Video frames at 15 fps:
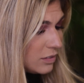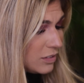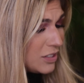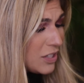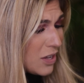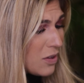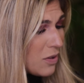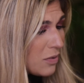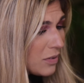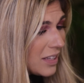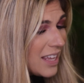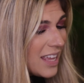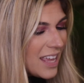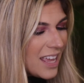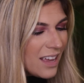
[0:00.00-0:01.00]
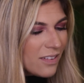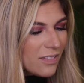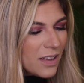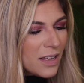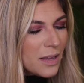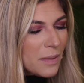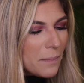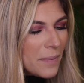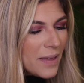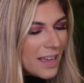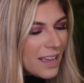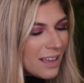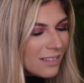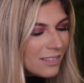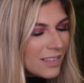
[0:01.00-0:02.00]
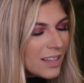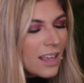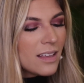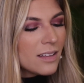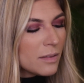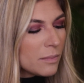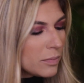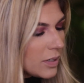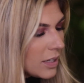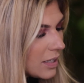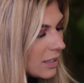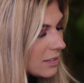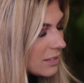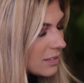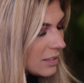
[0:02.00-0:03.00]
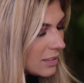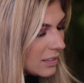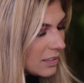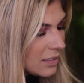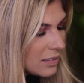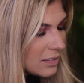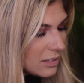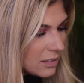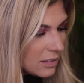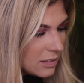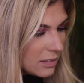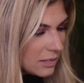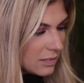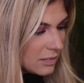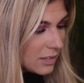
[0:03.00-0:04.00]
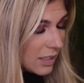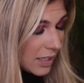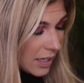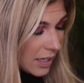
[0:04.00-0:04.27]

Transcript: Don't care about the presents. I